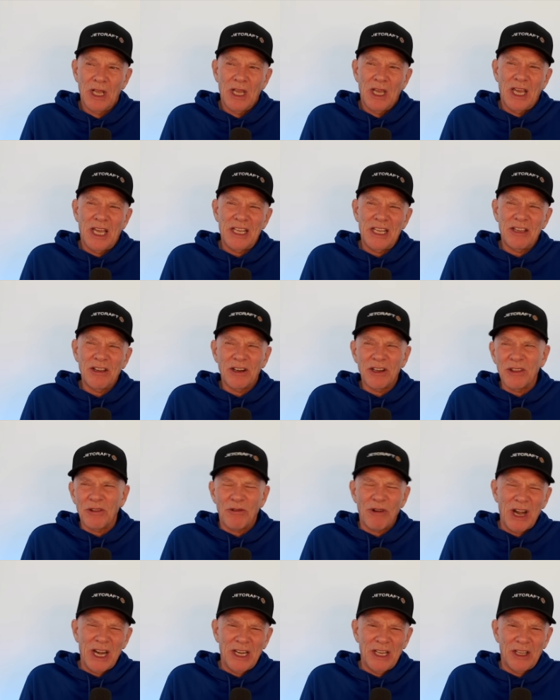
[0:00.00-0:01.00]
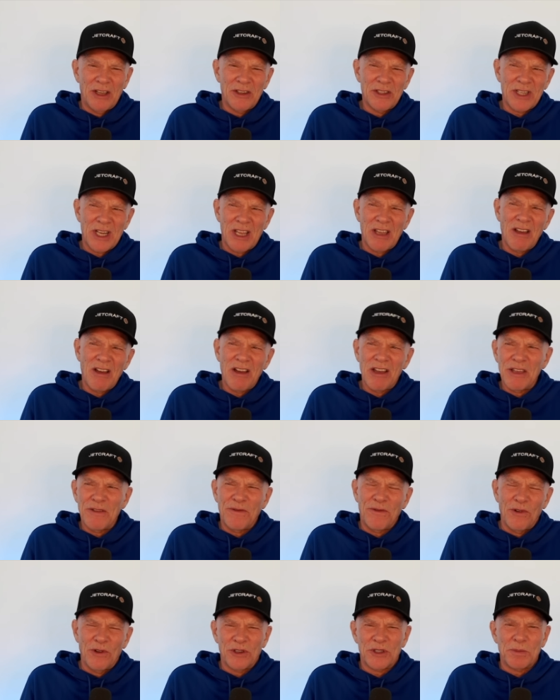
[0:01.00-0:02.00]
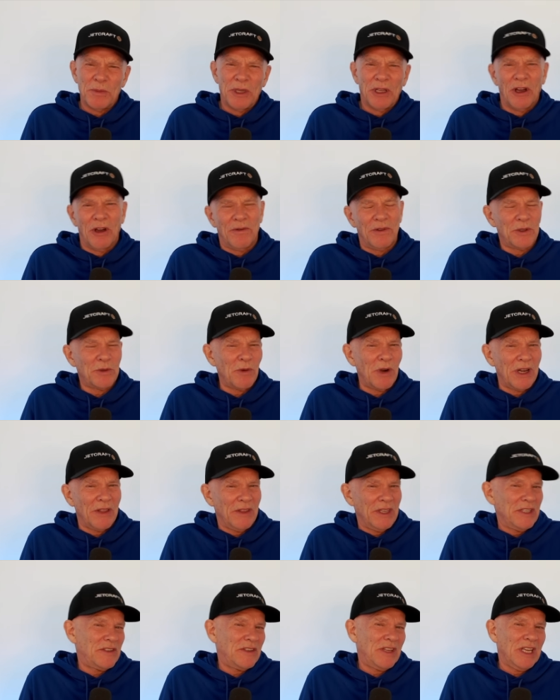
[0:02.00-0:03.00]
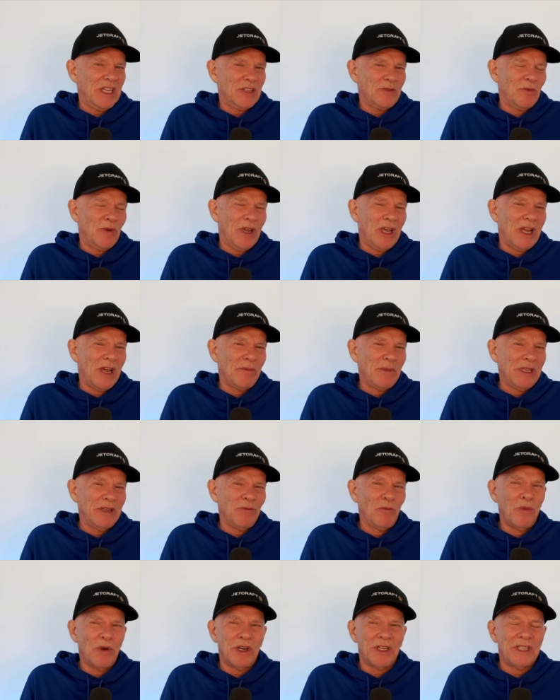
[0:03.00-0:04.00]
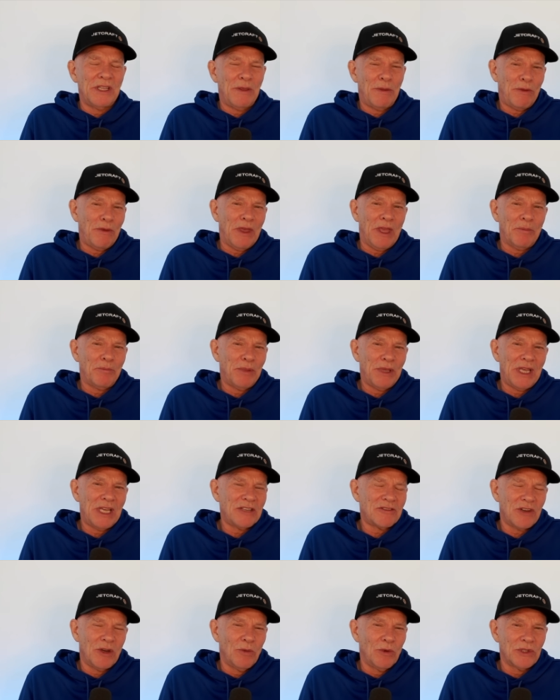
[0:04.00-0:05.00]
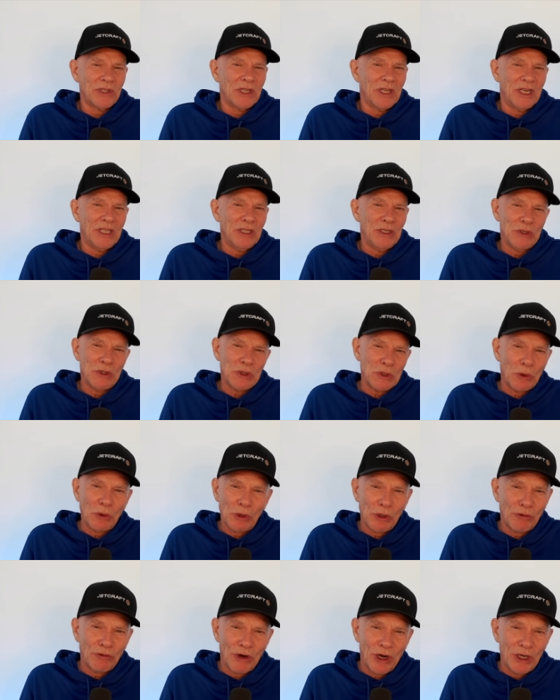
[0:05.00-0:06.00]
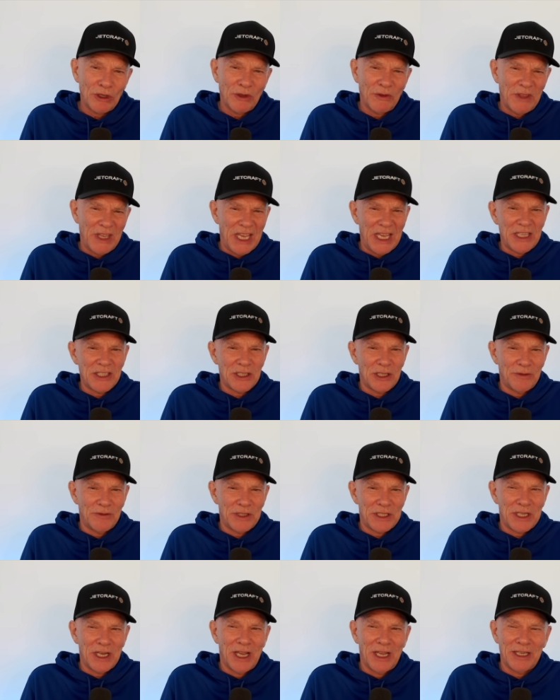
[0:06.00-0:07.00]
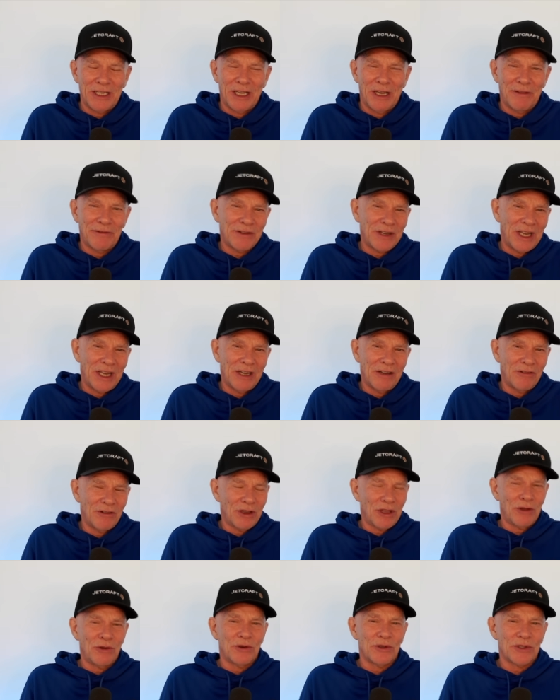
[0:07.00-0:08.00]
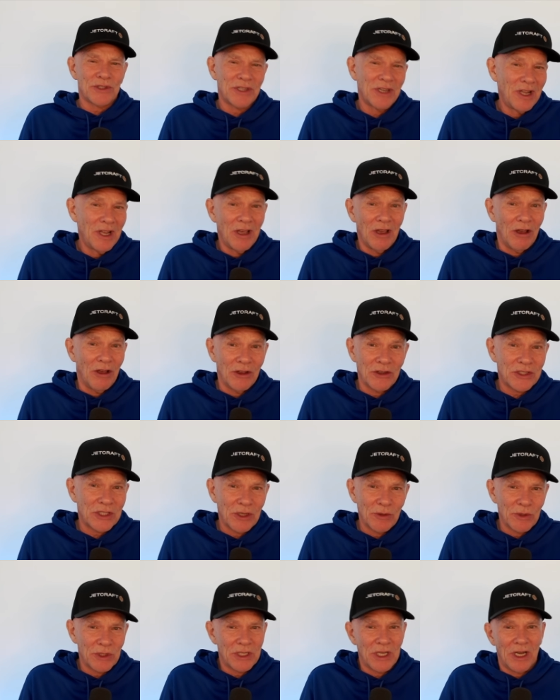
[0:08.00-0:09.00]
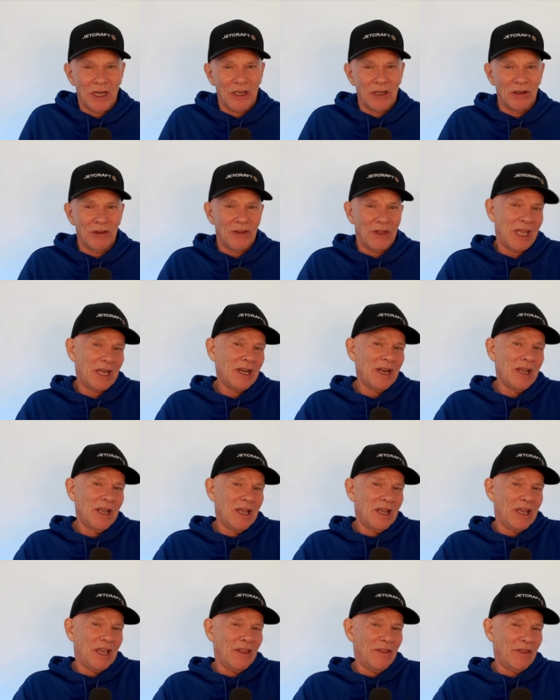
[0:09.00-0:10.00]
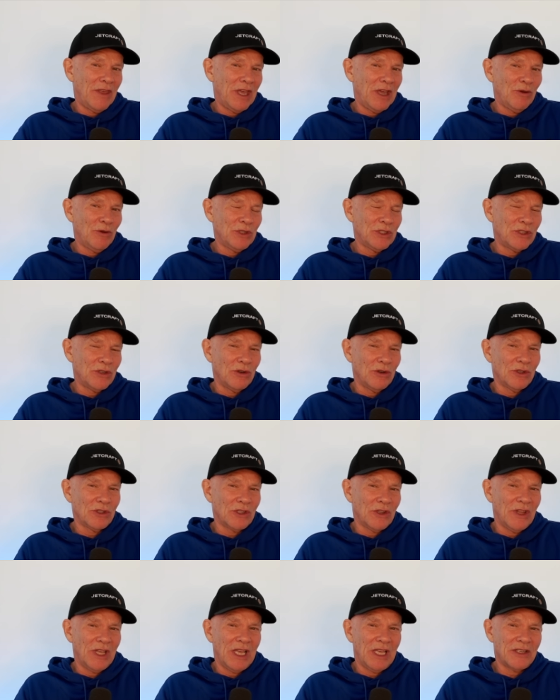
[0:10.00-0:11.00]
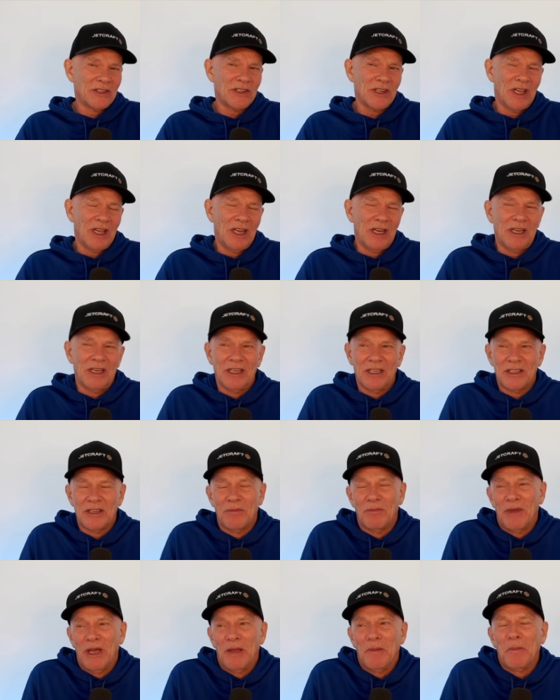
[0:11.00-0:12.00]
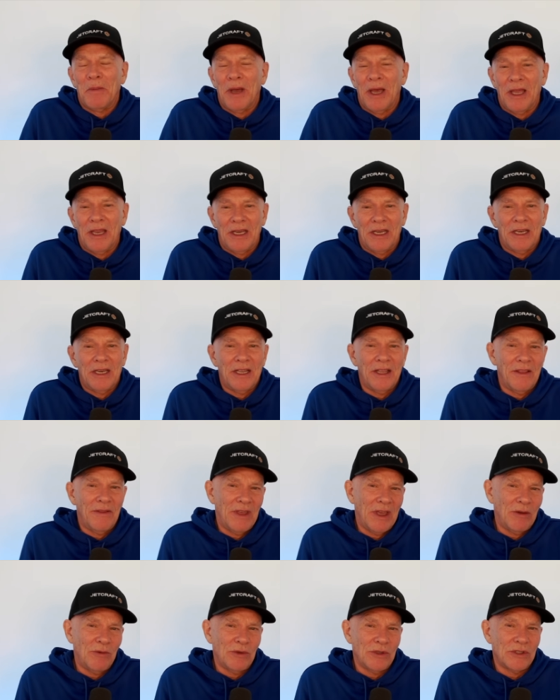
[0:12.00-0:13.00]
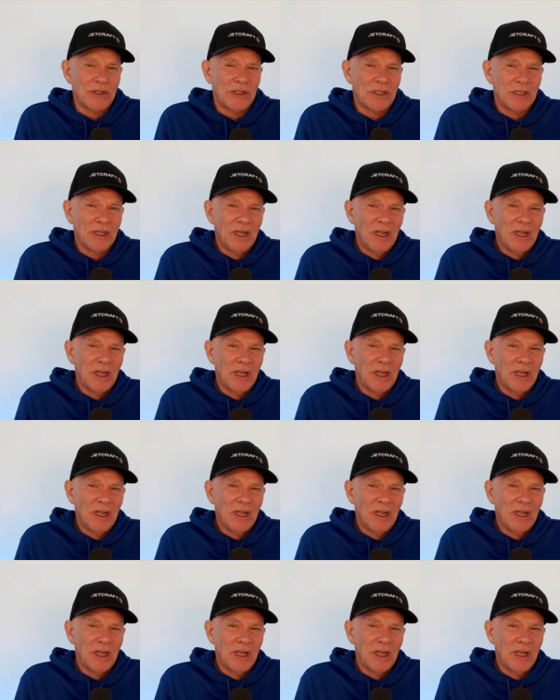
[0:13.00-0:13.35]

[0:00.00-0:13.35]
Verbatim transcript: And he got on the radio saying, oh, he forced me off. It was one of these things where, I mean, what did he think? Piastri wasn't going to use all the road on the exit of a tight left-hander. Of course, Oscar was going to do that. And there was George on the outside. And to my mind, uh, that was